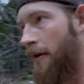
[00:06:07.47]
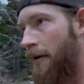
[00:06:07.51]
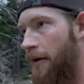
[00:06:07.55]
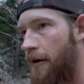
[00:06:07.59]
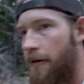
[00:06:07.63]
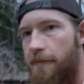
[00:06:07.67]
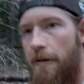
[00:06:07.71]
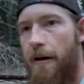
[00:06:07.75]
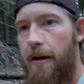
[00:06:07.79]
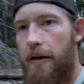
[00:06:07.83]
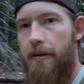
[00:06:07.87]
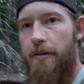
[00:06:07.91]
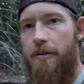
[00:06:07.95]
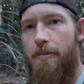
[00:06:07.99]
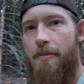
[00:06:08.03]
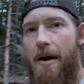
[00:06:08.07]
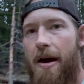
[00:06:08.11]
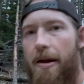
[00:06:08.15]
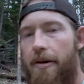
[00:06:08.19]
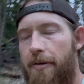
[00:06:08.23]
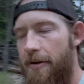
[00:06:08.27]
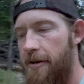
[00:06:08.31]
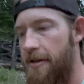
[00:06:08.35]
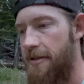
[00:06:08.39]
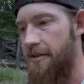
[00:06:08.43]
Fact of the
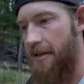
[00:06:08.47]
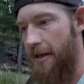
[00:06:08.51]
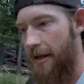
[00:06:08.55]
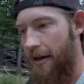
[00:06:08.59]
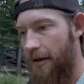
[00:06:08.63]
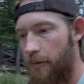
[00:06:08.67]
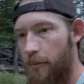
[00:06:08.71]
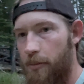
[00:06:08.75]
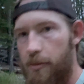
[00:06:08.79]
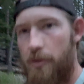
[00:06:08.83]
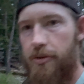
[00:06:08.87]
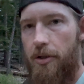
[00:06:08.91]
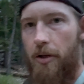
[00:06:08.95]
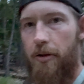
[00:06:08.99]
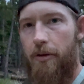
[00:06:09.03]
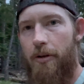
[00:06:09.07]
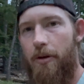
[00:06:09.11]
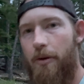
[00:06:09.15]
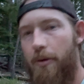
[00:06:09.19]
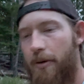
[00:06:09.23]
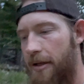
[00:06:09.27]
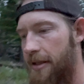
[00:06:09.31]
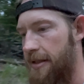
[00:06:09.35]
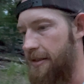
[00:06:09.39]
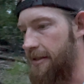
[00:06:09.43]
matter is, the animals aren't
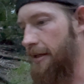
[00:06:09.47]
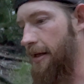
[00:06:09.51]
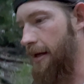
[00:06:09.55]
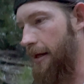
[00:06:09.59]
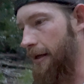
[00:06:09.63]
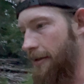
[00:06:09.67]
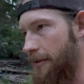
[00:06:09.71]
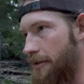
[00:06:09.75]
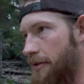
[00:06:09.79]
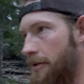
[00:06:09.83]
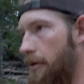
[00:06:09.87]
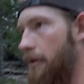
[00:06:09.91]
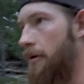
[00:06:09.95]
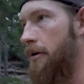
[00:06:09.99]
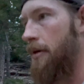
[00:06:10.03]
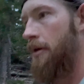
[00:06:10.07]
going inside, so